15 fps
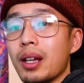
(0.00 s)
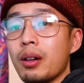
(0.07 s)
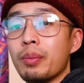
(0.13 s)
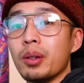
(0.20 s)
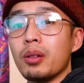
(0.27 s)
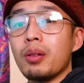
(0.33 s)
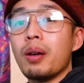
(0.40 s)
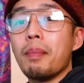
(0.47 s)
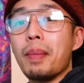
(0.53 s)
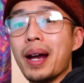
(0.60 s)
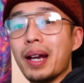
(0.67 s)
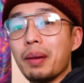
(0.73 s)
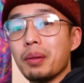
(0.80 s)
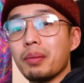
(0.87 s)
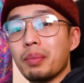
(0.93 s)
to help you, my
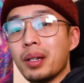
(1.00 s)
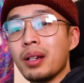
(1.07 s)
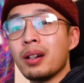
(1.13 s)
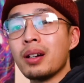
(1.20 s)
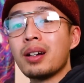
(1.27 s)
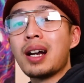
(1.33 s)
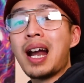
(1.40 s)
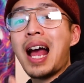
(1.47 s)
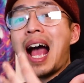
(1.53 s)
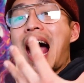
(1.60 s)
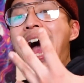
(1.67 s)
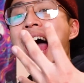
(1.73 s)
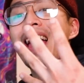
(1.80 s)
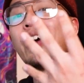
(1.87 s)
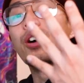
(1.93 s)
name is Peter.
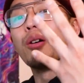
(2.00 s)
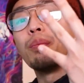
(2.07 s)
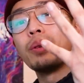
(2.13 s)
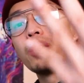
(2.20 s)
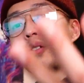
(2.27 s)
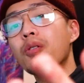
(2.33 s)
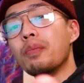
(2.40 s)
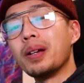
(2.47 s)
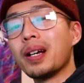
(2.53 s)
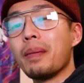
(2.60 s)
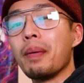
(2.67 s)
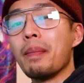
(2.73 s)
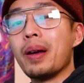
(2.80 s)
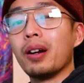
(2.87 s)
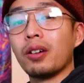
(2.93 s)
I help you become
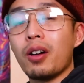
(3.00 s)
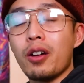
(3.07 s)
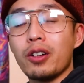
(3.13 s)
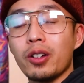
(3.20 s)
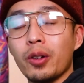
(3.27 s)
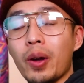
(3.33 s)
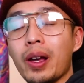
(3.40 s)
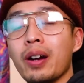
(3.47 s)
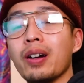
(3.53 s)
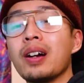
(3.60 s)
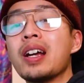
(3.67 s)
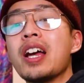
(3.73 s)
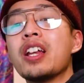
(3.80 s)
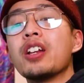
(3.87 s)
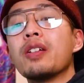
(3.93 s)
a better content creator.
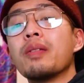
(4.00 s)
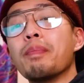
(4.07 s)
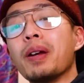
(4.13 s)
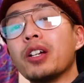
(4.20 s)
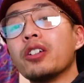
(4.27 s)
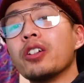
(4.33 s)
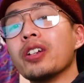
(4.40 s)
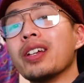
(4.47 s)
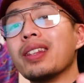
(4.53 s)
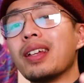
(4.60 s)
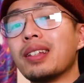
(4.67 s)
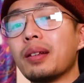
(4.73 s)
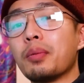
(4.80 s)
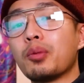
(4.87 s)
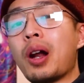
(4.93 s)
Make sure you hit
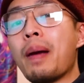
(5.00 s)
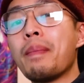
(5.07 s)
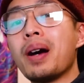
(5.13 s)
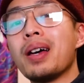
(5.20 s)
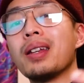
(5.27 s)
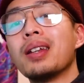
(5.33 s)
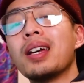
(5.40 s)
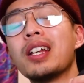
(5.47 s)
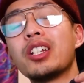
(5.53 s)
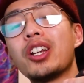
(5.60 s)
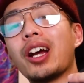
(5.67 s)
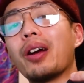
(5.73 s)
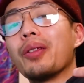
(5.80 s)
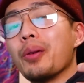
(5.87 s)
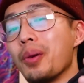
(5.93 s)
that subscribe button,
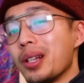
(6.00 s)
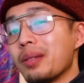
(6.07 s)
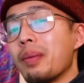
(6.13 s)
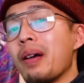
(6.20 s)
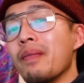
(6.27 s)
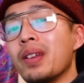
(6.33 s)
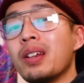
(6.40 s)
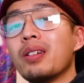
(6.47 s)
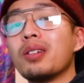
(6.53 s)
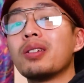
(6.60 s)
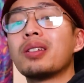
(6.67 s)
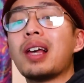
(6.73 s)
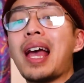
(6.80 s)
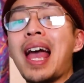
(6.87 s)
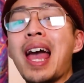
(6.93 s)
check out the rest of my
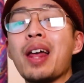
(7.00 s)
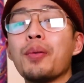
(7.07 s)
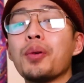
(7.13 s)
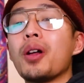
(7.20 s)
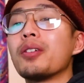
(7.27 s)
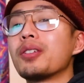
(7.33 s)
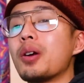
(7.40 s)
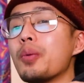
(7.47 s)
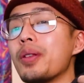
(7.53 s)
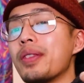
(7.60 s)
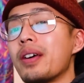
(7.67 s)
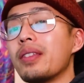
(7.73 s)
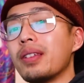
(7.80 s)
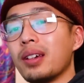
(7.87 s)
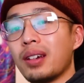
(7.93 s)
videos, and we all start with
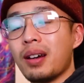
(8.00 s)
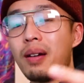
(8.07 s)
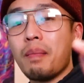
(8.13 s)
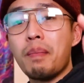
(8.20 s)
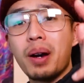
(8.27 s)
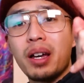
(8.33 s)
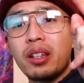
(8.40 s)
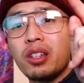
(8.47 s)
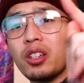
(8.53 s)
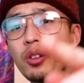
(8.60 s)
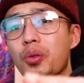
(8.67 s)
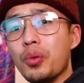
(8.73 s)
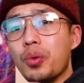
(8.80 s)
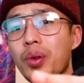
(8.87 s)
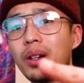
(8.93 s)
nothing, but
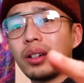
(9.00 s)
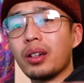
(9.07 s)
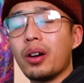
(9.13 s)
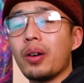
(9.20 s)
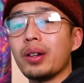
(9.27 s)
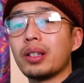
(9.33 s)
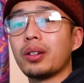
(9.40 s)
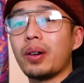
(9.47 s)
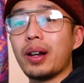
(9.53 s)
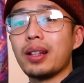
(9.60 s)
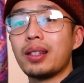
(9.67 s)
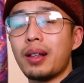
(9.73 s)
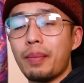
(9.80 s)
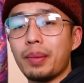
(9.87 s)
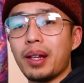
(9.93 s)
you can always
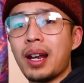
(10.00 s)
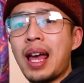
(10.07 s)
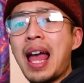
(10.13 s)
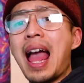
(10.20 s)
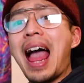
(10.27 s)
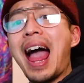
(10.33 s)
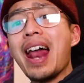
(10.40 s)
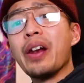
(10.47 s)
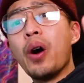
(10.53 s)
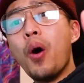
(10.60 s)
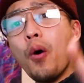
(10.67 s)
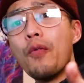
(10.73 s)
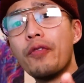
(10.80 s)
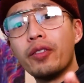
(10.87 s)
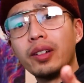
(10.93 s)
create something. And
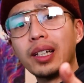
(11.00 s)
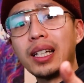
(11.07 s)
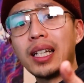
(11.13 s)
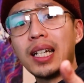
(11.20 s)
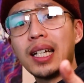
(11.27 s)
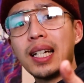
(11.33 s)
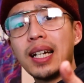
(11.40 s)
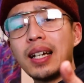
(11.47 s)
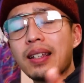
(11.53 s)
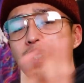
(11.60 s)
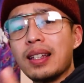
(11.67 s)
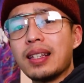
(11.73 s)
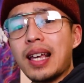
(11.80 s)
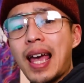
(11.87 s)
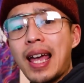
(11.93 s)
hopefully
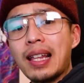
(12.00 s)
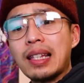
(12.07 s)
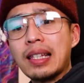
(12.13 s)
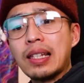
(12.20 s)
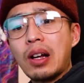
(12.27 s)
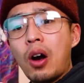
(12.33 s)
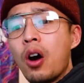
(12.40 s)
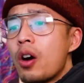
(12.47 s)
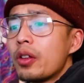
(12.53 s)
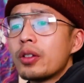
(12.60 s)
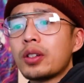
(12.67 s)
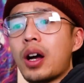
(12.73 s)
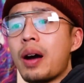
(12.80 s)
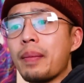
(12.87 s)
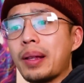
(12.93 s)
this ends all
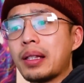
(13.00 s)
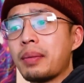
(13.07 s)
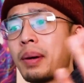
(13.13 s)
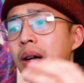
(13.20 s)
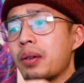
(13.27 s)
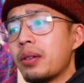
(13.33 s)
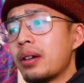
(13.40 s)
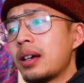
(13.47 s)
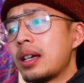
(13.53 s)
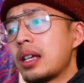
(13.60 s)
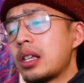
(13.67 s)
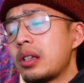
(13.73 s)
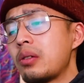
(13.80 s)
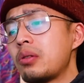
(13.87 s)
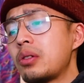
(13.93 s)
those comments about
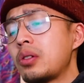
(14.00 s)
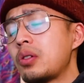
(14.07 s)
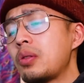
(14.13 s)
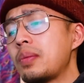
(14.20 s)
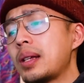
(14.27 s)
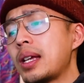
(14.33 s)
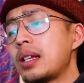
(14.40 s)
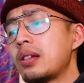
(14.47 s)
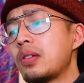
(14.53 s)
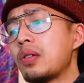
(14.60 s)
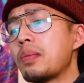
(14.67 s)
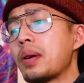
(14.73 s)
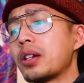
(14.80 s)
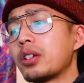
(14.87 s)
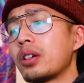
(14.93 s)
you zoomed in too
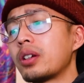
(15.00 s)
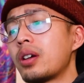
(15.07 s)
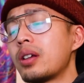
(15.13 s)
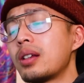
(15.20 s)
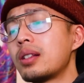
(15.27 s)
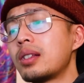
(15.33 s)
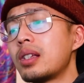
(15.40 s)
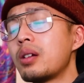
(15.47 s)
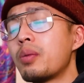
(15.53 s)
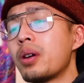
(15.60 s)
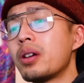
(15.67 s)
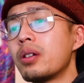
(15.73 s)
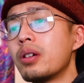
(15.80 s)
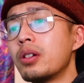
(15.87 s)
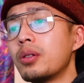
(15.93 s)
much, I couldn't see
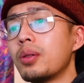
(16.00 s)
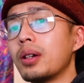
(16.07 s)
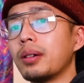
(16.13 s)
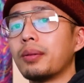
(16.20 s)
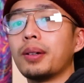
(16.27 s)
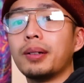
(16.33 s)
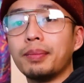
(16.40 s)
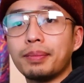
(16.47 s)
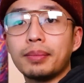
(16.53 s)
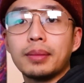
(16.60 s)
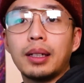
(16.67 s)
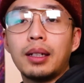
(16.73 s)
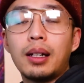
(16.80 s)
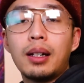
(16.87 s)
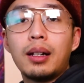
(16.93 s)
what you're doing. Well,
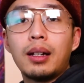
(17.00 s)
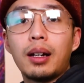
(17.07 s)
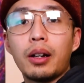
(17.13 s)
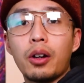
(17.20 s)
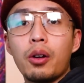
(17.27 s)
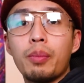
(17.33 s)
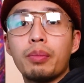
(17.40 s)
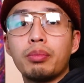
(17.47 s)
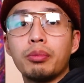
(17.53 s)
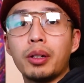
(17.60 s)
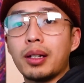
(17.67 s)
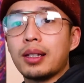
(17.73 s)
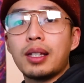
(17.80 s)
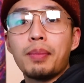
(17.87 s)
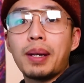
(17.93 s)
I hope you
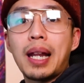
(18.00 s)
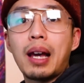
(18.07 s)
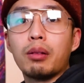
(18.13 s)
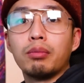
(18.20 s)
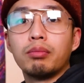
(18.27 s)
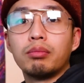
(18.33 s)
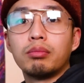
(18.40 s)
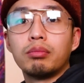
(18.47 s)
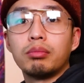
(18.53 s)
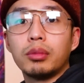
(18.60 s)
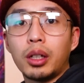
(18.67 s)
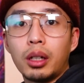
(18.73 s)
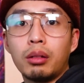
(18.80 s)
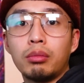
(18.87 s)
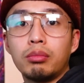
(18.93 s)
can see me now,
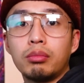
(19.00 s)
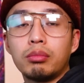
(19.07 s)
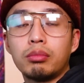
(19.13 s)
you know?